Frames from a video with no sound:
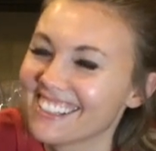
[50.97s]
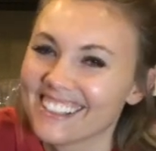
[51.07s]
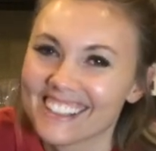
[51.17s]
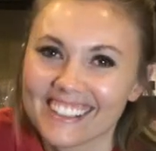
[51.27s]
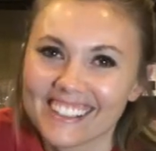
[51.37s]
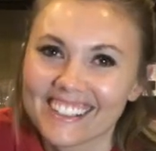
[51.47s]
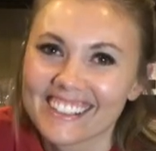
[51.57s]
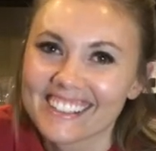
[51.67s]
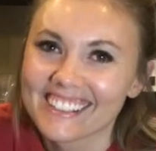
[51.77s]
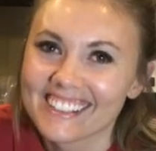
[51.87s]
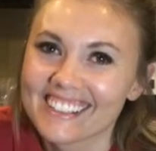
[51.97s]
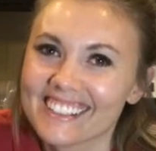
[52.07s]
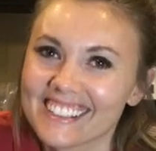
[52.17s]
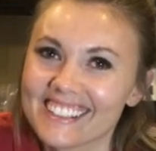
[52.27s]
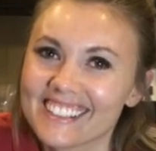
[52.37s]

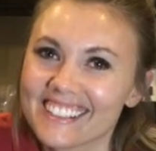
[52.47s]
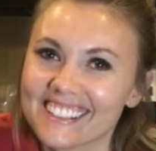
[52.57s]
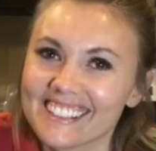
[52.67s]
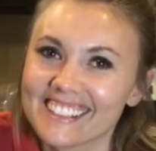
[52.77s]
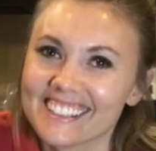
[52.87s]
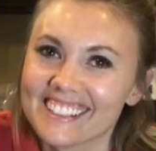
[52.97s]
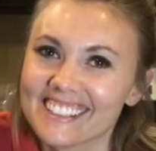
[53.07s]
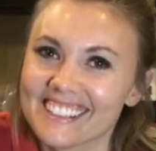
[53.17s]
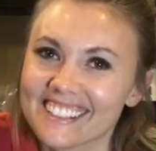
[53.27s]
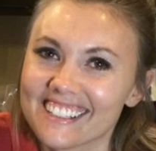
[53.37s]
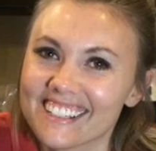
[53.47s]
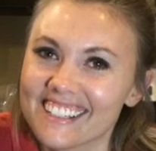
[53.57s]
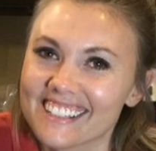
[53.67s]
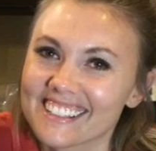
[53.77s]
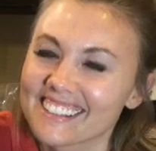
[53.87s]

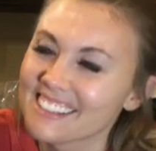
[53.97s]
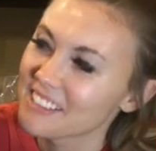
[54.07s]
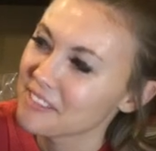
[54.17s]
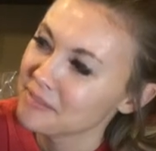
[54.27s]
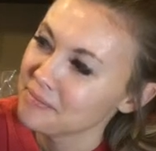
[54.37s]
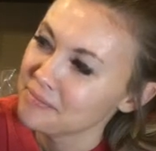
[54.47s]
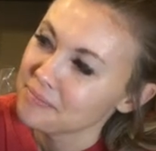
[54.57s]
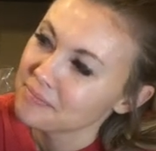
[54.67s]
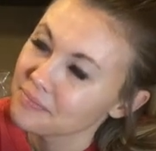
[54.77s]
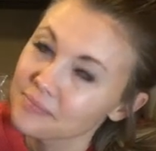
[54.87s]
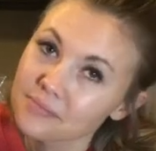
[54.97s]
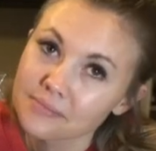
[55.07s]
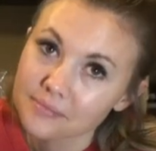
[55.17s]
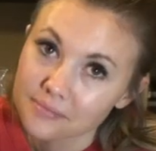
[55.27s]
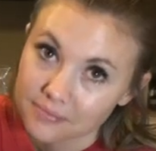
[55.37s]

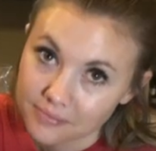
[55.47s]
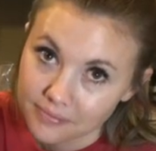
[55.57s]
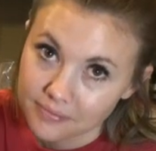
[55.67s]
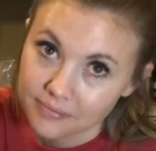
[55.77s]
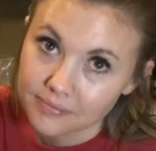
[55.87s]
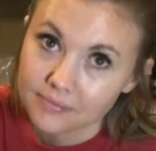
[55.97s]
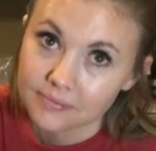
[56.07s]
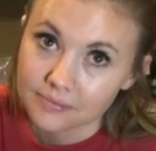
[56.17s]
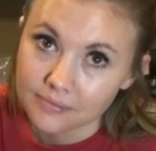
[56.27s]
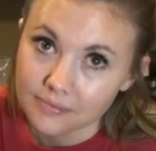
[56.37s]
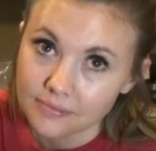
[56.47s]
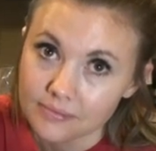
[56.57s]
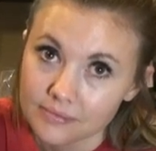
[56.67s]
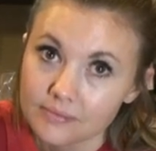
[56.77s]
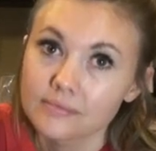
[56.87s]

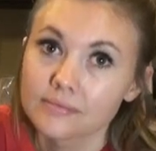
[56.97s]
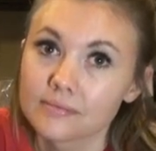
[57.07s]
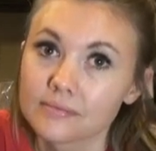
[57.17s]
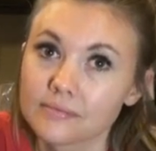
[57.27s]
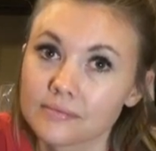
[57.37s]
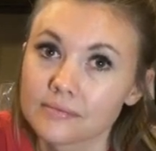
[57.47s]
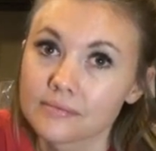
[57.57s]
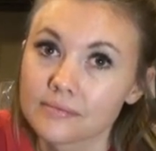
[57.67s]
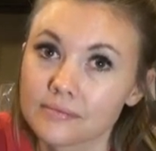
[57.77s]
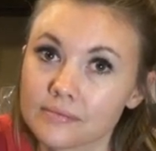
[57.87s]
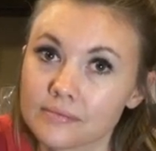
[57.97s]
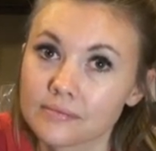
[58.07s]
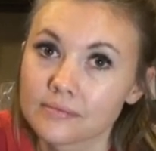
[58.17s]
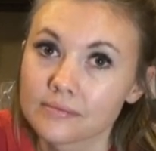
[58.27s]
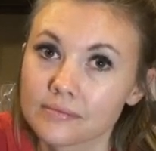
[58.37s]

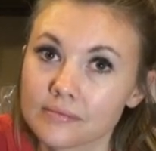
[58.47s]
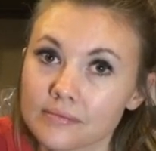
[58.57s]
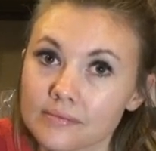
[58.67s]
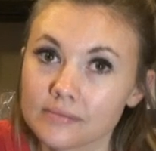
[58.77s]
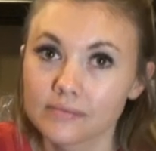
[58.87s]
This person isn't speaking.